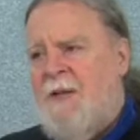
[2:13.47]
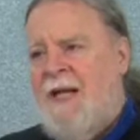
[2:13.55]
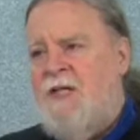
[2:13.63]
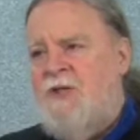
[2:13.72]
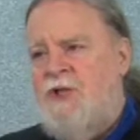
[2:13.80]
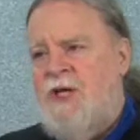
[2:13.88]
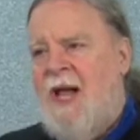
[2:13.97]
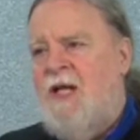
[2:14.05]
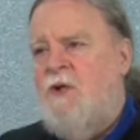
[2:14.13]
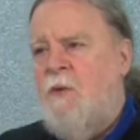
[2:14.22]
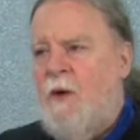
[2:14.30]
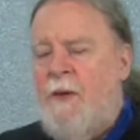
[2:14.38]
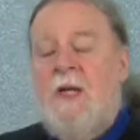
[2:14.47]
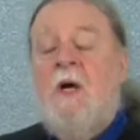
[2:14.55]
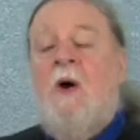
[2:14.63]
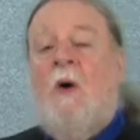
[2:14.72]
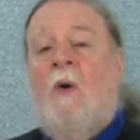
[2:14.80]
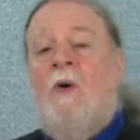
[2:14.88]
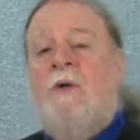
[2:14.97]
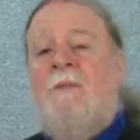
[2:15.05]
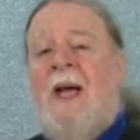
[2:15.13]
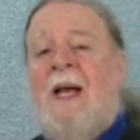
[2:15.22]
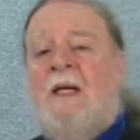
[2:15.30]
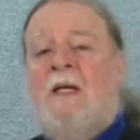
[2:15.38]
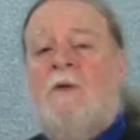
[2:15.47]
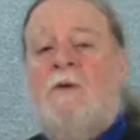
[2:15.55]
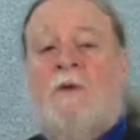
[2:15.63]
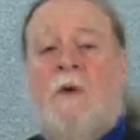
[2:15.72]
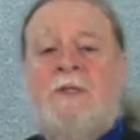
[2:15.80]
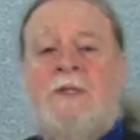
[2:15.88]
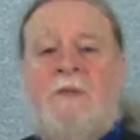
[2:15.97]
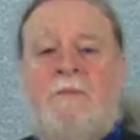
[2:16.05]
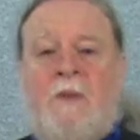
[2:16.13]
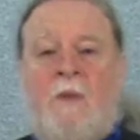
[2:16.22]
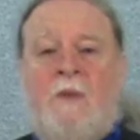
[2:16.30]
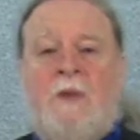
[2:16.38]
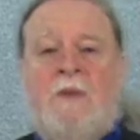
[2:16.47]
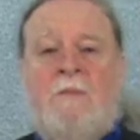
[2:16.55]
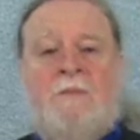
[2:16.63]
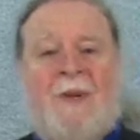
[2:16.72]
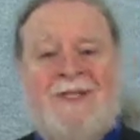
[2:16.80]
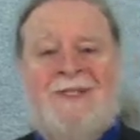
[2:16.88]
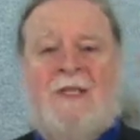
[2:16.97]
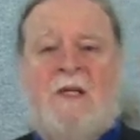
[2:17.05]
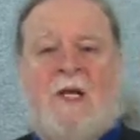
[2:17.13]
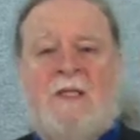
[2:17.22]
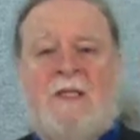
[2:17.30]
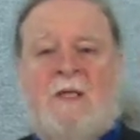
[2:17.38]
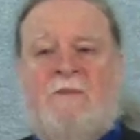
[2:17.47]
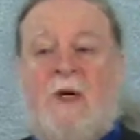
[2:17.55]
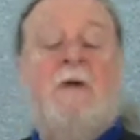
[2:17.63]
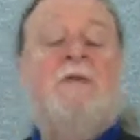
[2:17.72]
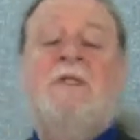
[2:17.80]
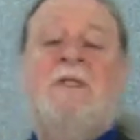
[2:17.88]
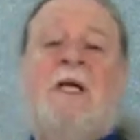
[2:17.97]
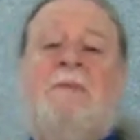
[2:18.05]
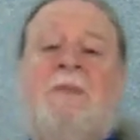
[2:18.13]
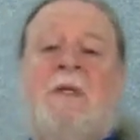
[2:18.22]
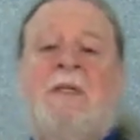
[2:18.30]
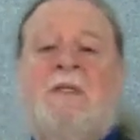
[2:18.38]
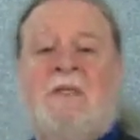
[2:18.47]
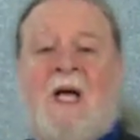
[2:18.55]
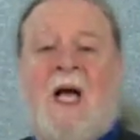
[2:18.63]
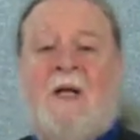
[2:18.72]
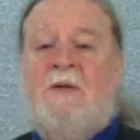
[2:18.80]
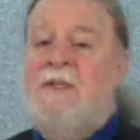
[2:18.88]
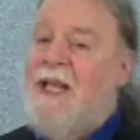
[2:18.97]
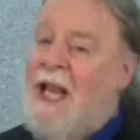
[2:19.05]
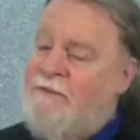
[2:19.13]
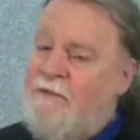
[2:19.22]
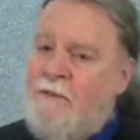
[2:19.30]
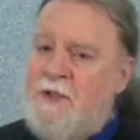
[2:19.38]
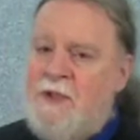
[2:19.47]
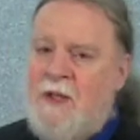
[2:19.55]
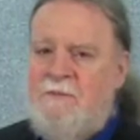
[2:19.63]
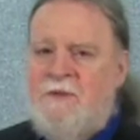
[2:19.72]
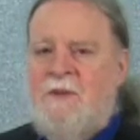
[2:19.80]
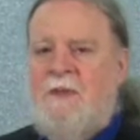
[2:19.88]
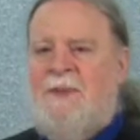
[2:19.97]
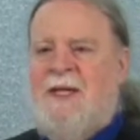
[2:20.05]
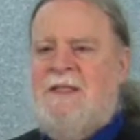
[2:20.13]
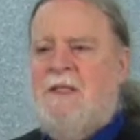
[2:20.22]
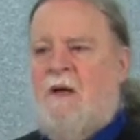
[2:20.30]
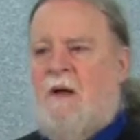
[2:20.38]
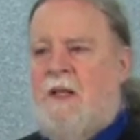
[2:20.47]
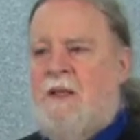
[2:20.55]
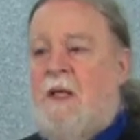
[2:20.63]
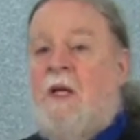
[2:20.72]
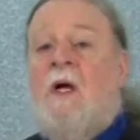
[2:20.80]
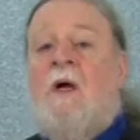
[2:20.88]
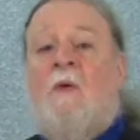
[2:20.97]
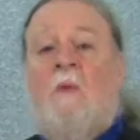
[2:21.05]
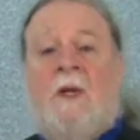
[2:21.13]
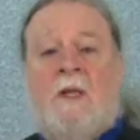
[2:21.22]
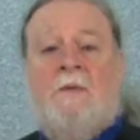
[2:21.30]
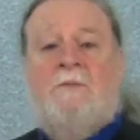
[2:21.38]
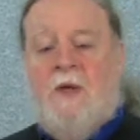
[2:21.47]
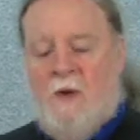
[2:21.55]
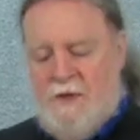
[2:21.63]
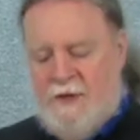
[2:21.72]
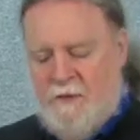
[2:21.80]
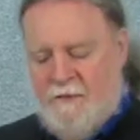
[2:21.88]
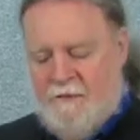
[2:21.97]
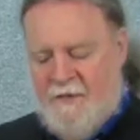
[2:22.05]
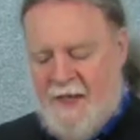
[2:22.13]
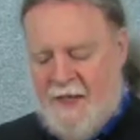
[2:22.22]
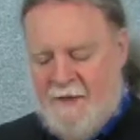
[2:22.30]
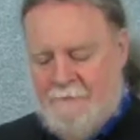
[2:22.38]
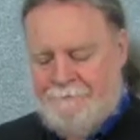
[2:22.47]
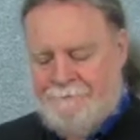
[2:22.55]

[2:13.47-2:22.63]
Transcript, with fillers: In January, automatic across the board budget cuts of $110 billion, half of which comes from the Pentagon, will go into effect.